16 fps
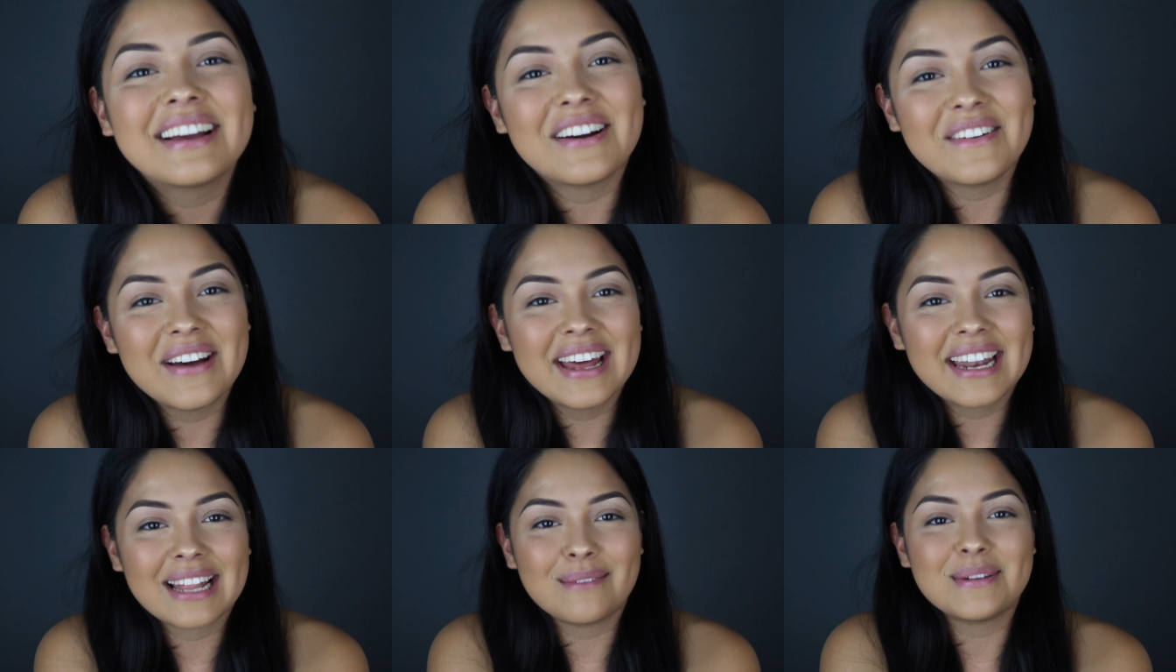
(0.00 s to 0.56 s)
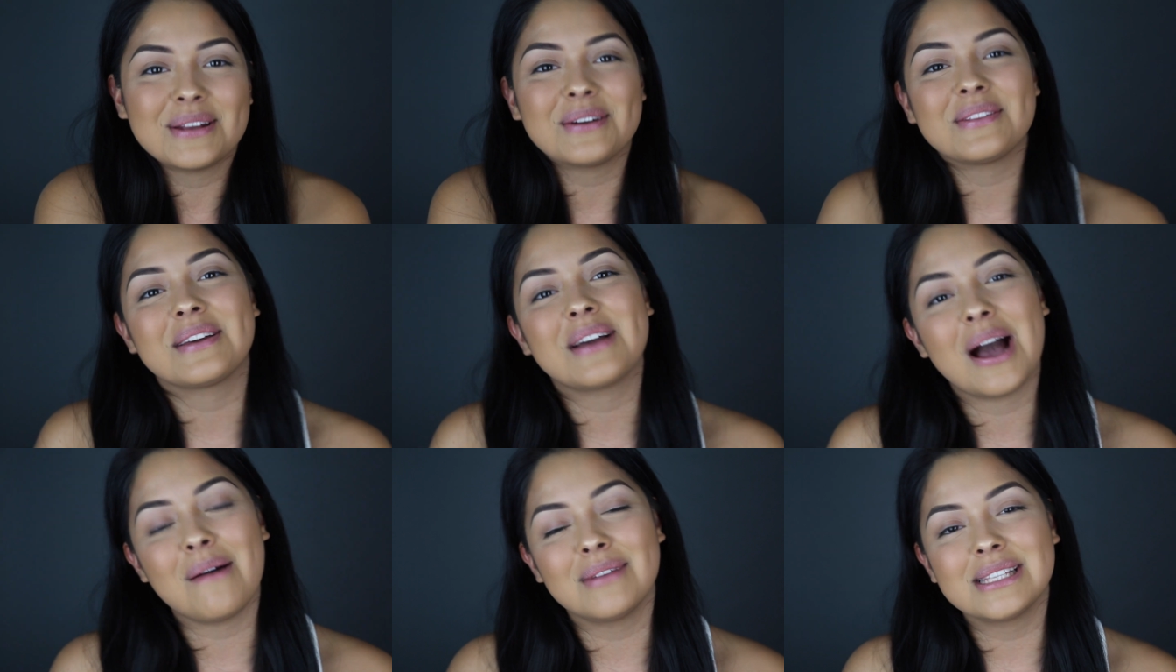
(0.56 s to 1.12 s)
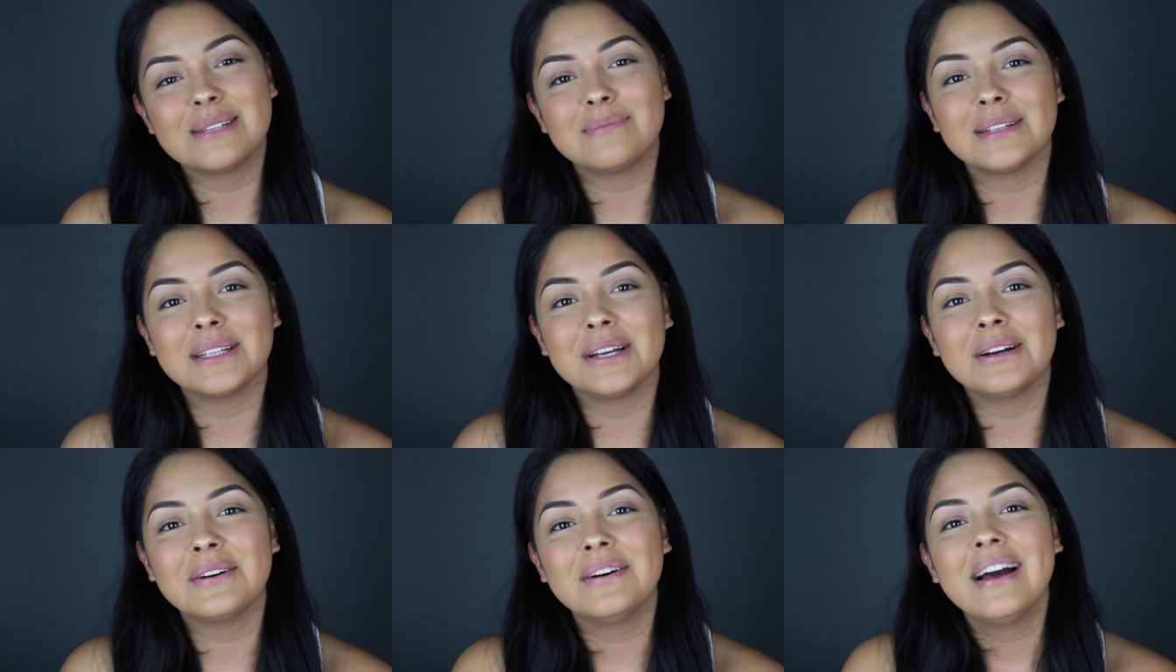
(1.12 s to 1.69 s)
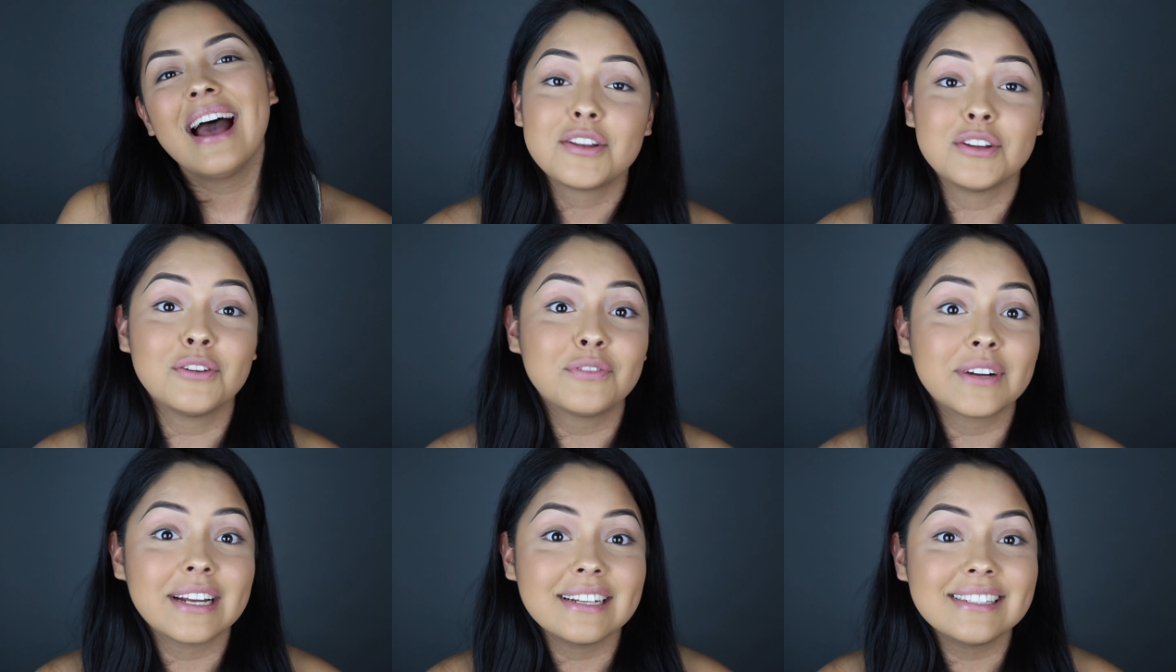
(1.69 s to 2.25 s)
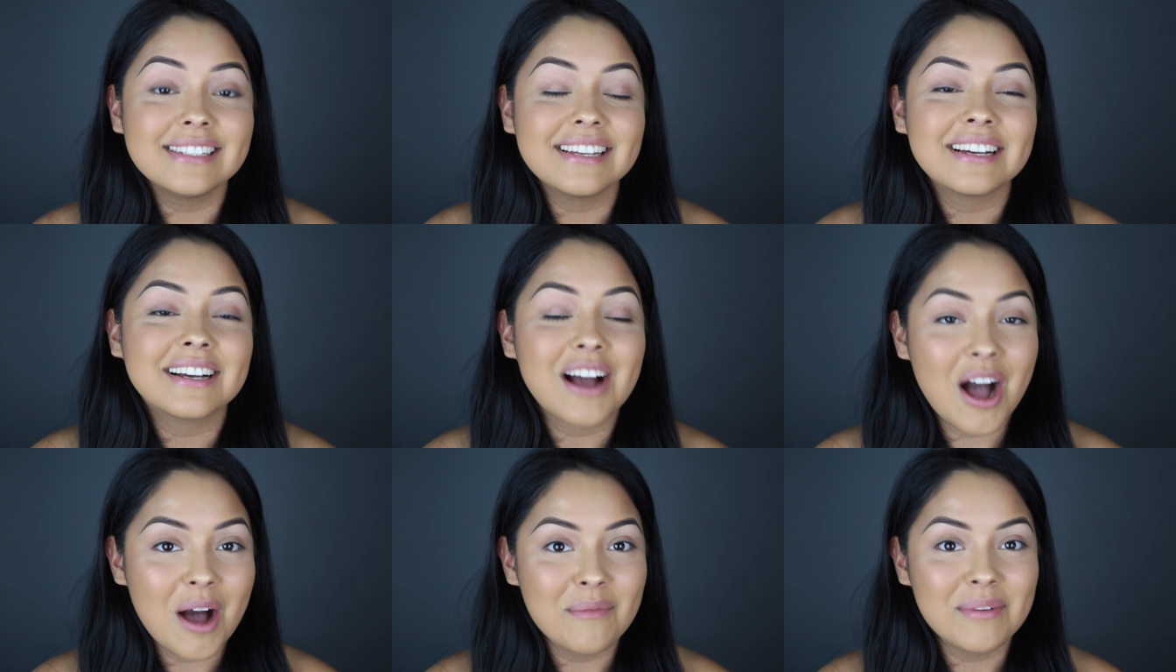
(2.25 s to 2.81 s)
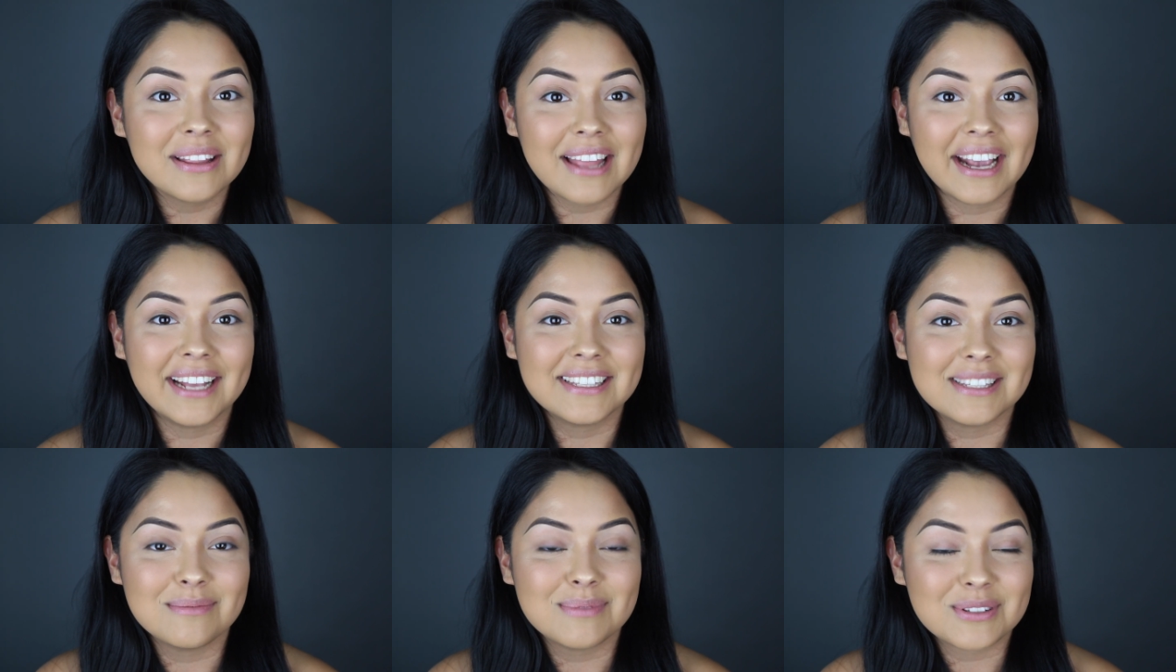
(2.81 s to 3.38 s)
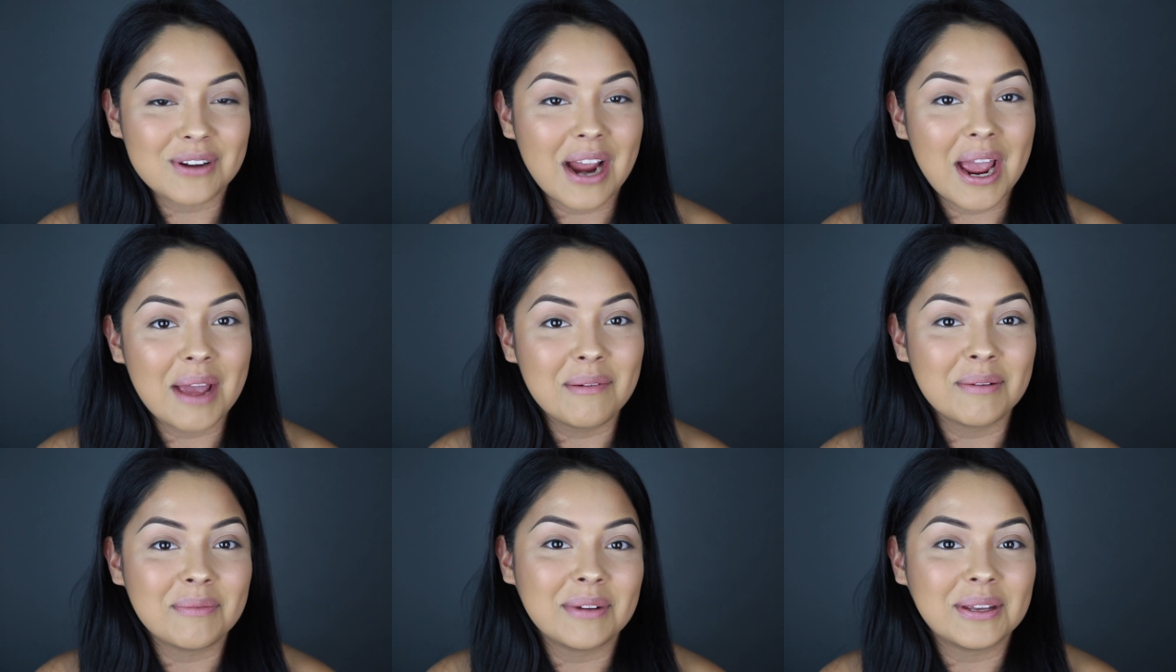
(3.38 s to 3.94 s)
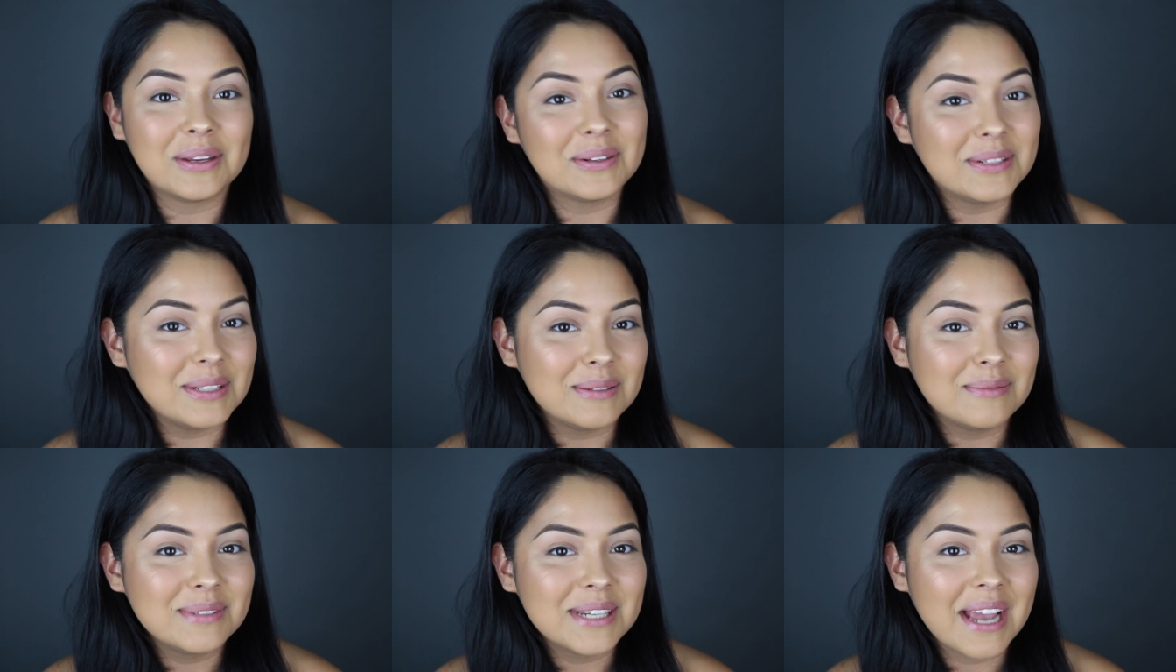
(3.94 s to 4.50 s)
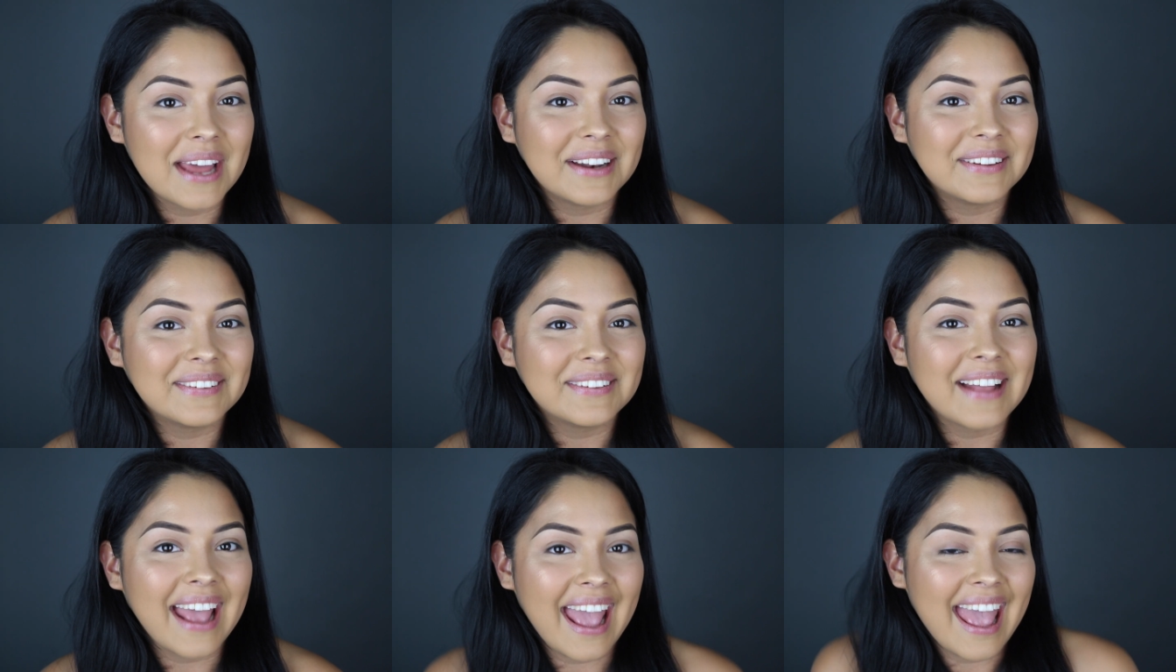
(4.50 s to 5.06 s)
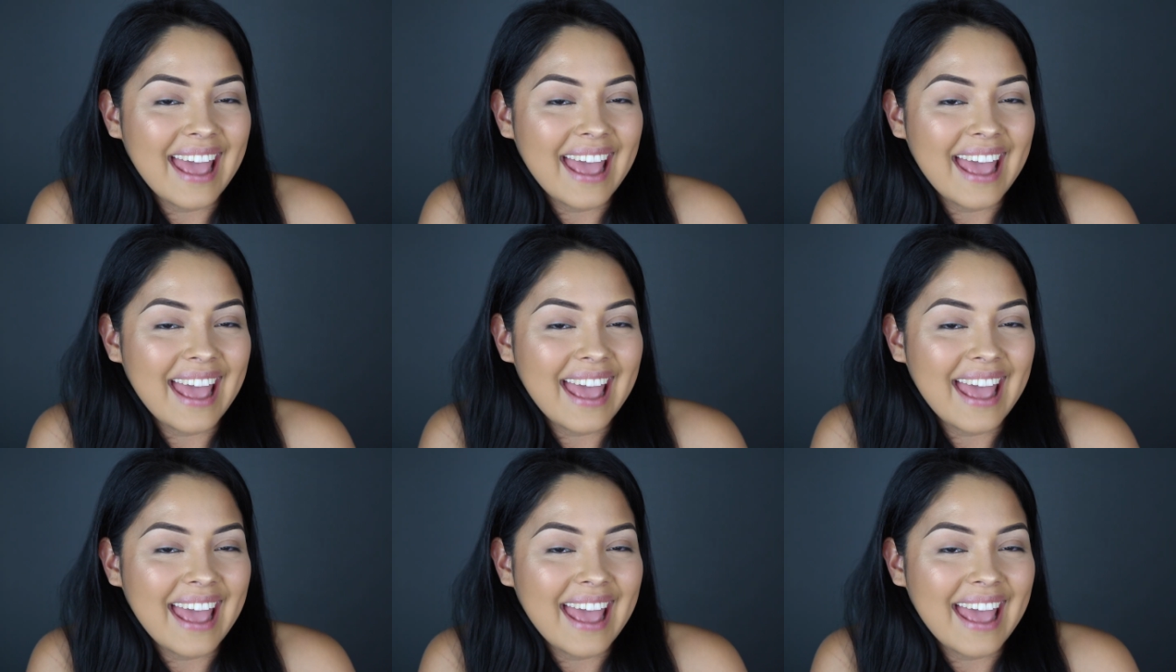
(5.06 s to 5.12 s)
go ahead and let me know in the comments below. Don't forget to comment, like, and subscribe on my YouTube channel,